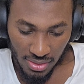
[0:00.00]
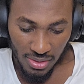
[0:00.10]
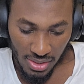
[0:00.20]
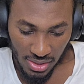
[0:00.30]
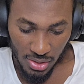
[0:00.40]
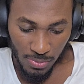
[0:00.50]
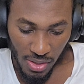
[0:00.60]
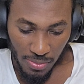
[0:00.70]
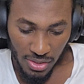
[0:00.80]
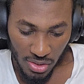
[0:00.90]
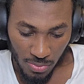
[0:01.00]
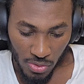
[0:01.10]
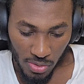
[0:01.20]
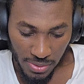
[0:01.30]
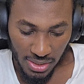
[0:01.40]
This is probably some
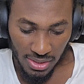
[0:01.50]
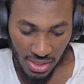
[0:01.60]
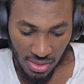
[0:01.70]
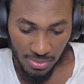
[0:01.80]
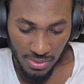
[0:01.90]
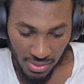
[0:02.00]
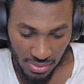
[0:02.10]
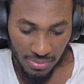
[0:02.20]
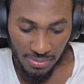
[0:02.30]
romance anime.